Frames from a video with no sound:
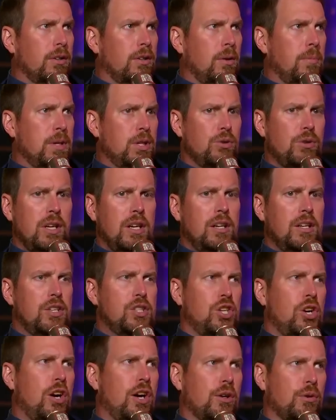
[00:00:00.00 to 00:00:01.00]
I mean, you get into
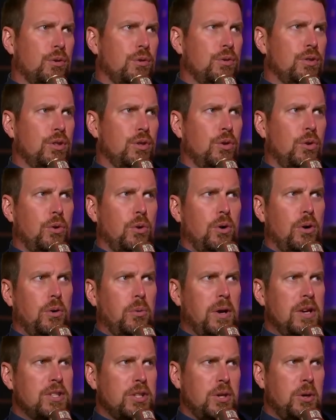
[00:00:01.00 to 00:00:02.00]
John Gruden or a
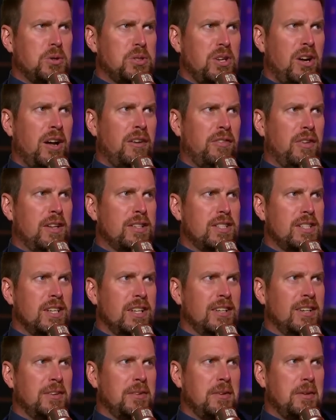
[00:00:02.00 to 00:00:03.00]
West Coast offense,
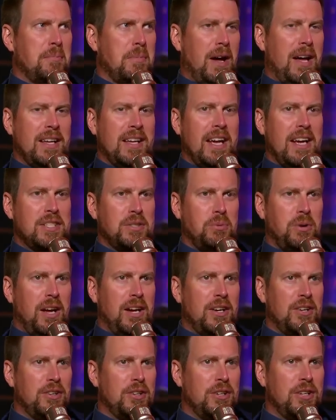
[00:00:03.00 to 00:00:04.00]
and in my case, when I
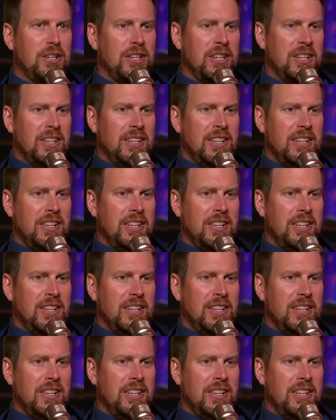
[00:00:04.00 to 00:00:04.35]
heard